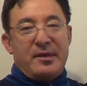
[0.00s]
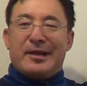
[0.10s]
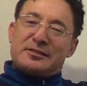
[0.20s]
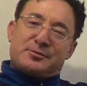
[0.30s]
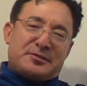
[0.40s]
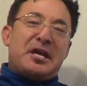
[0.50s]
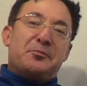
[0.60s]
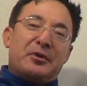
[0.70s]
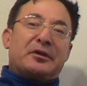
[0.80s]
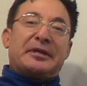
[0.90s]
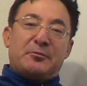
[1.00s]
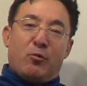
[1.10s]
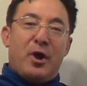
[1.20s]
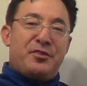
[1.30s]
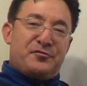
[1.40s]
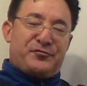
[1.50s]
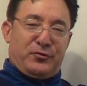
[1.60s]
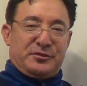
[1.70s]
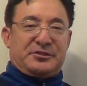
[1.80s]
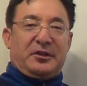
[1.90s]
It's typically what the
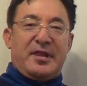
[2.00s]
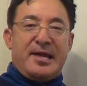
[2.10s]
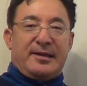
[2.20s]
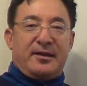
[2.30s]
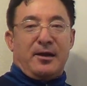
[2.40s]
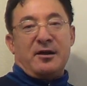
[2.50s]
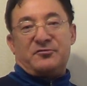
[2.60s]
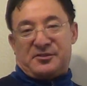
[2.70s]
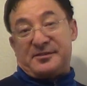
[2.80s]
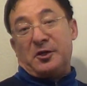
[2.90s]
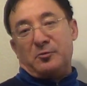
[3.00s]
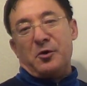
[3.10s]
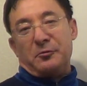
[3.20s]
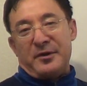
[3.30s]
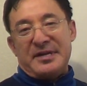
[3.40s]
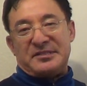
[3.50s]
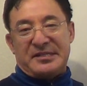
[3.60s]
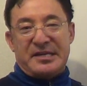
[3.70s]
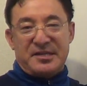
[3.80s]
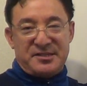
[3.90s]
first leg of a sailboat race
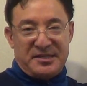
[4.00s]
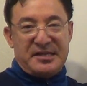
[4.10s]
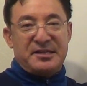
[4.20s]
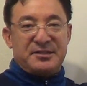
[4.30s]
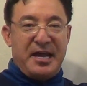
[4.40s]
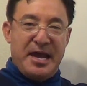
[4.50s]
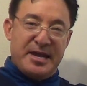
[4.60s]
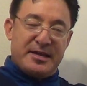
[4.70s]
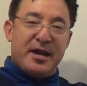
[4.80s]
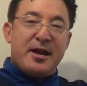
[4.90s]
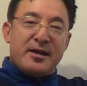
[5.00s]
is a